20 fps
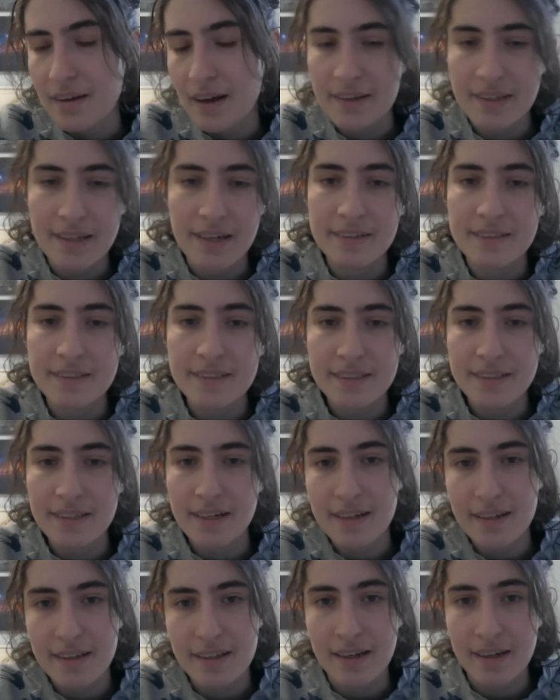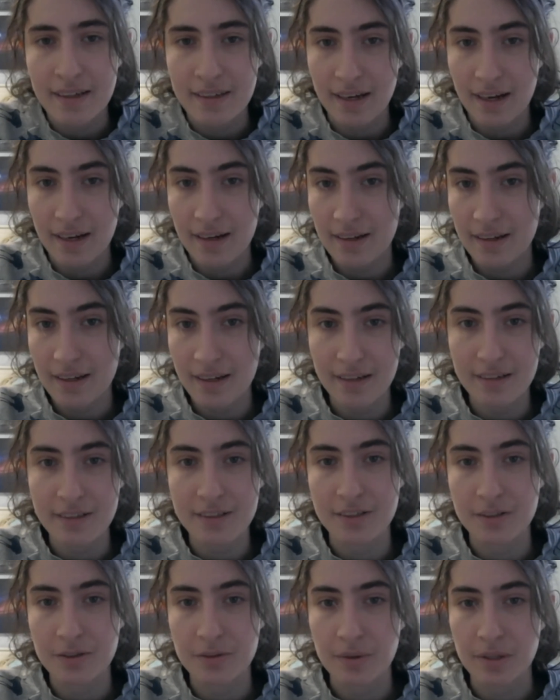can't study like that, I can't
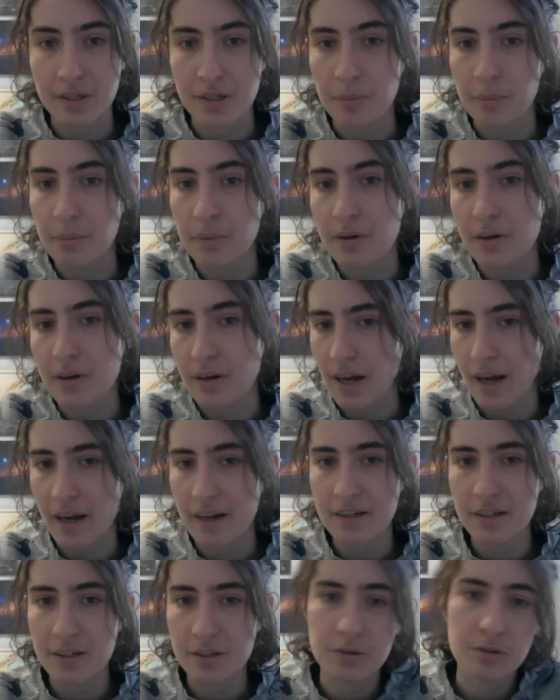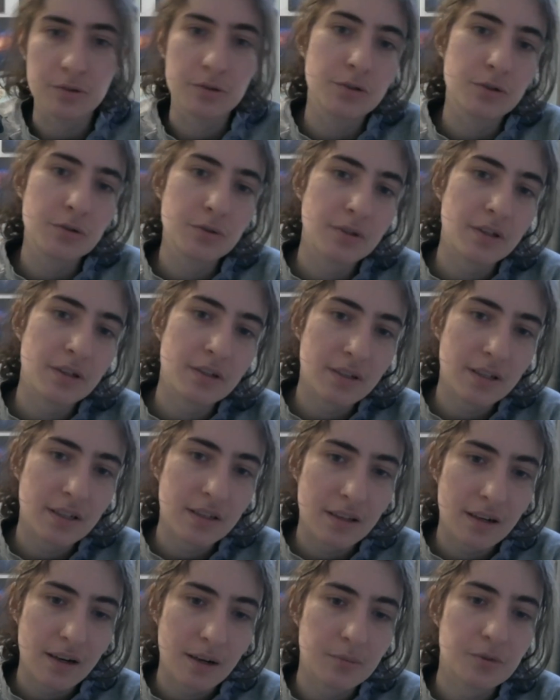just read a book, I need to do the
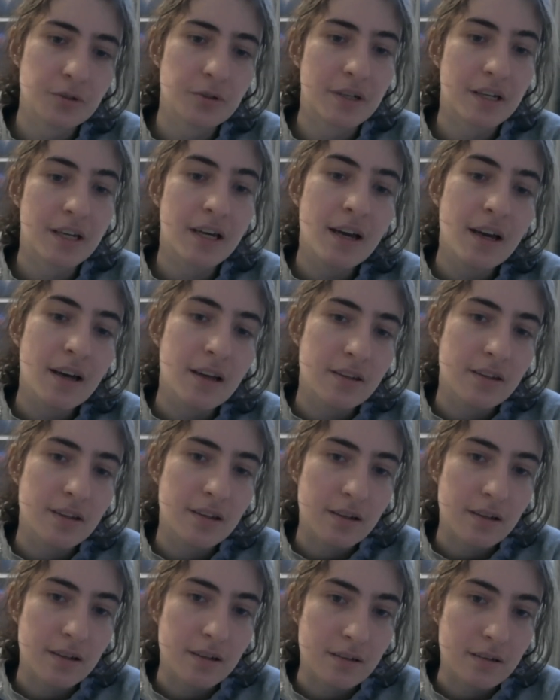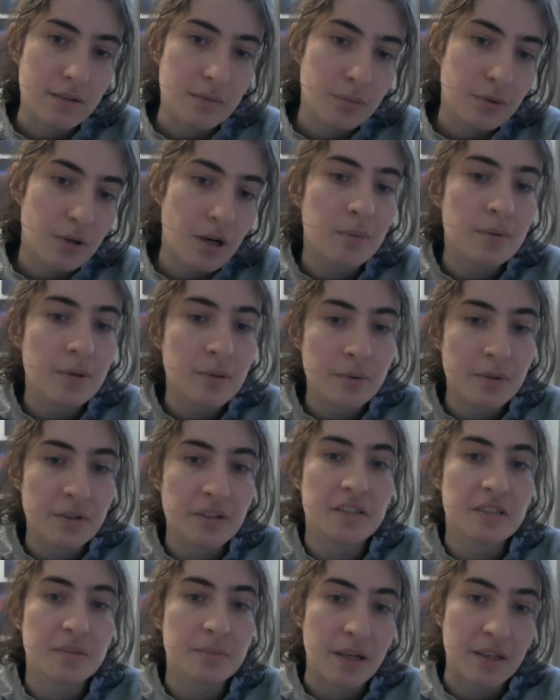thing that I'm doing. The problem with
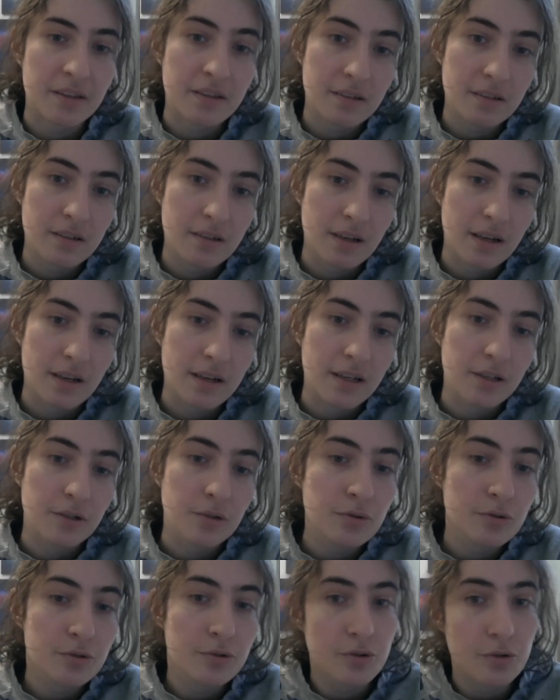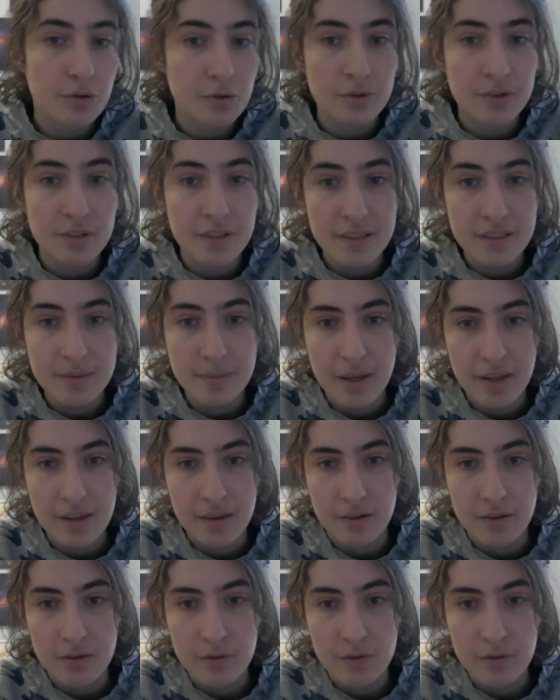this method, and I used to use this method